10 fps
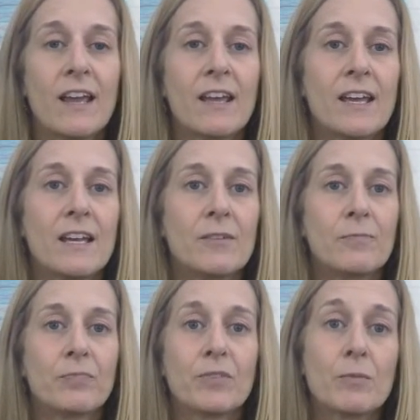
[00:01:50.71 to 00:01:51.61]

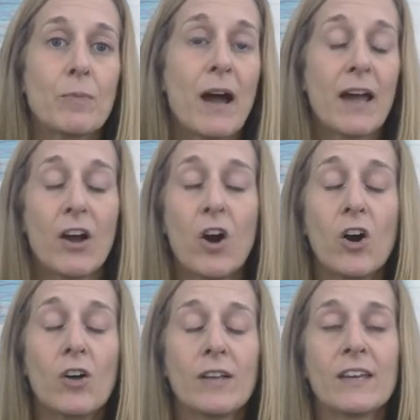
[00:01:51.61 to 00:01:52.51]
And by
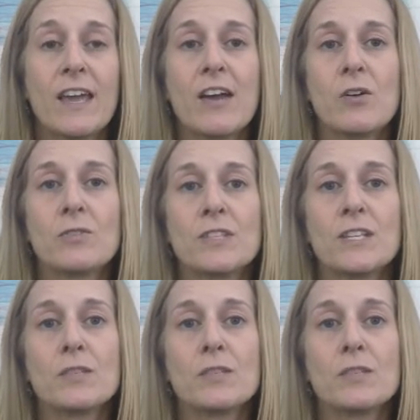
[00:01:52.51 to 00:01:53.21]
all accounts,